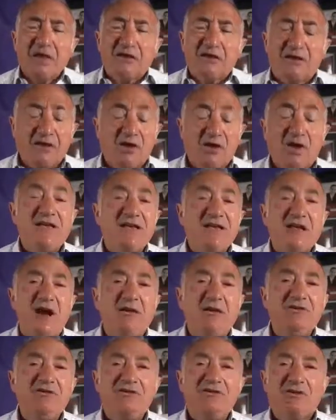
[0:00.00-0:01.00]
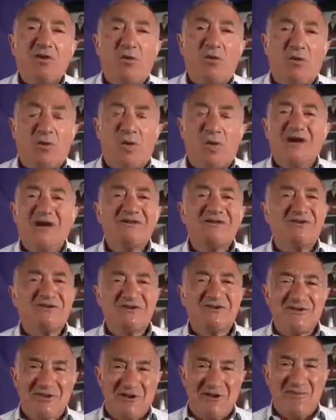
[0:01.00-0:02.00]
Can I encourage you to watch
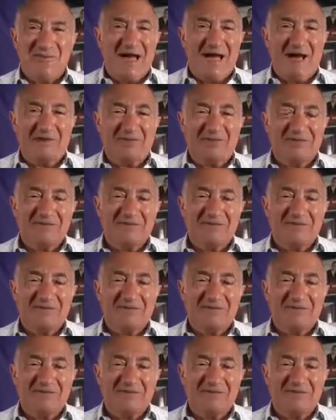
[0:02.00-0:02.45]
your mouth?